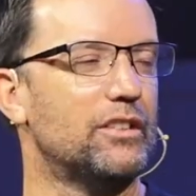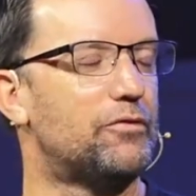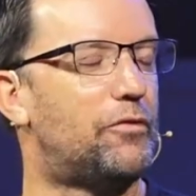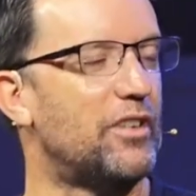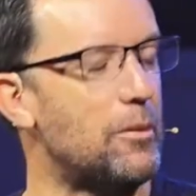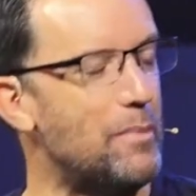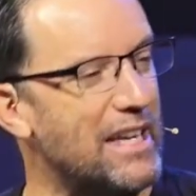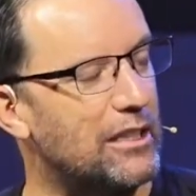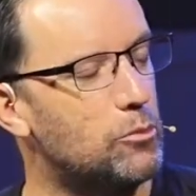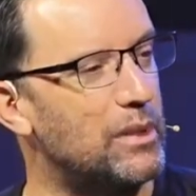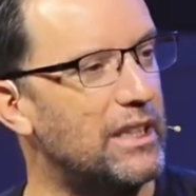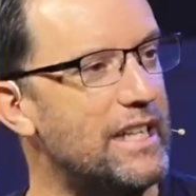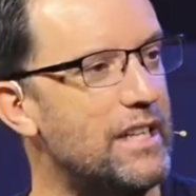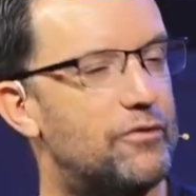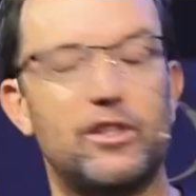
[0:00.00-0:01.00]
fundamental
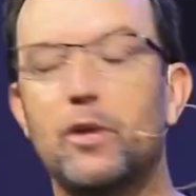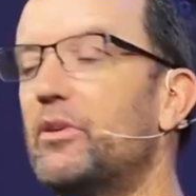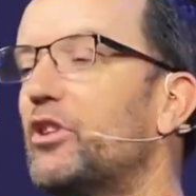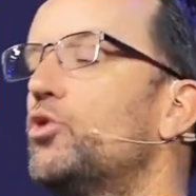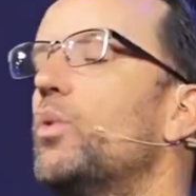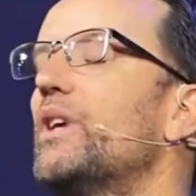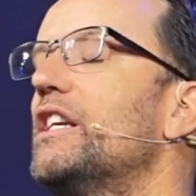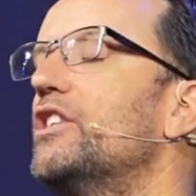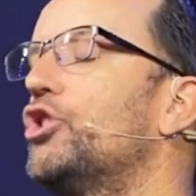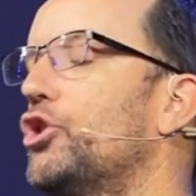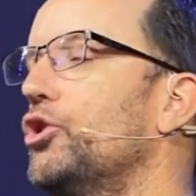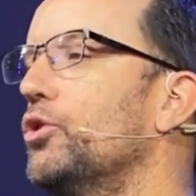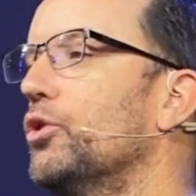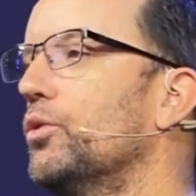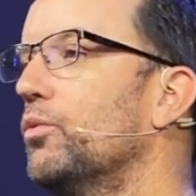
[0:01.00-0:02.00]
belief number 22,